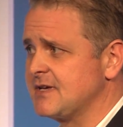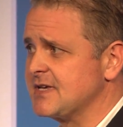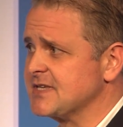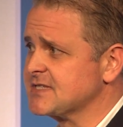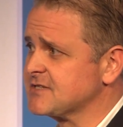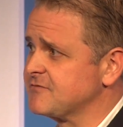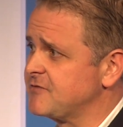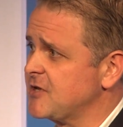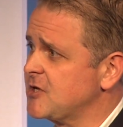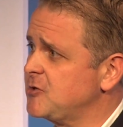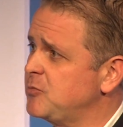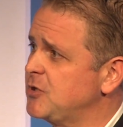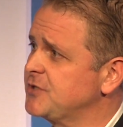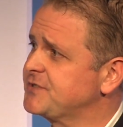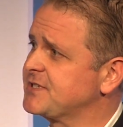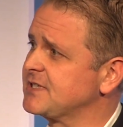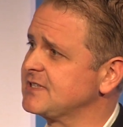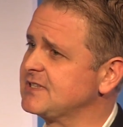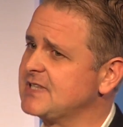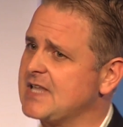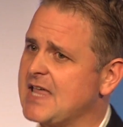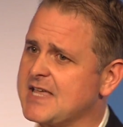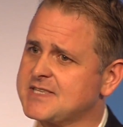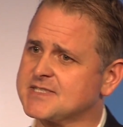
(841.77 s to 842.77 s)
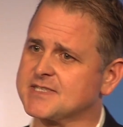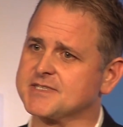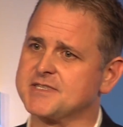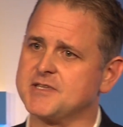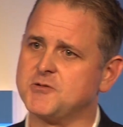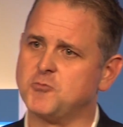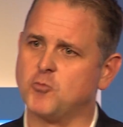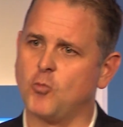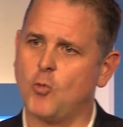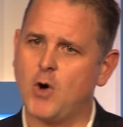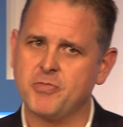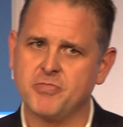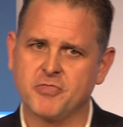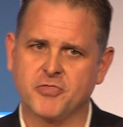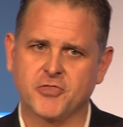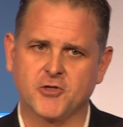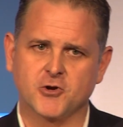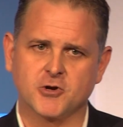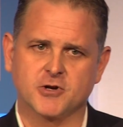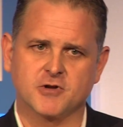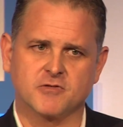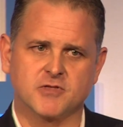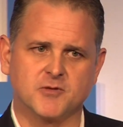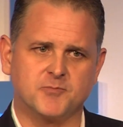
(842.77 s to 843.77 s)
is available to less than
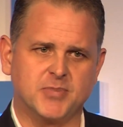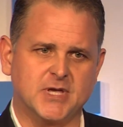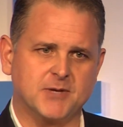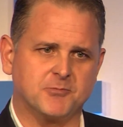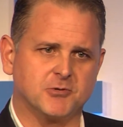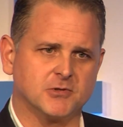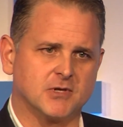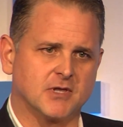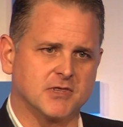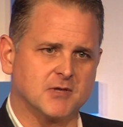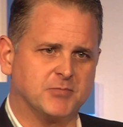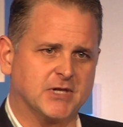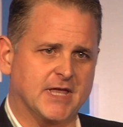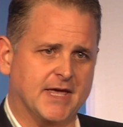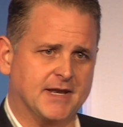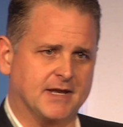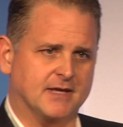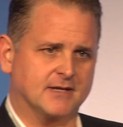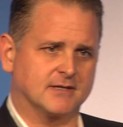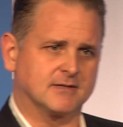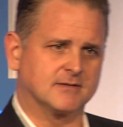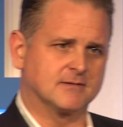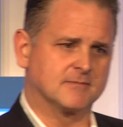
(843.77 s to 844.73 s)
1/3 of the people on the planet.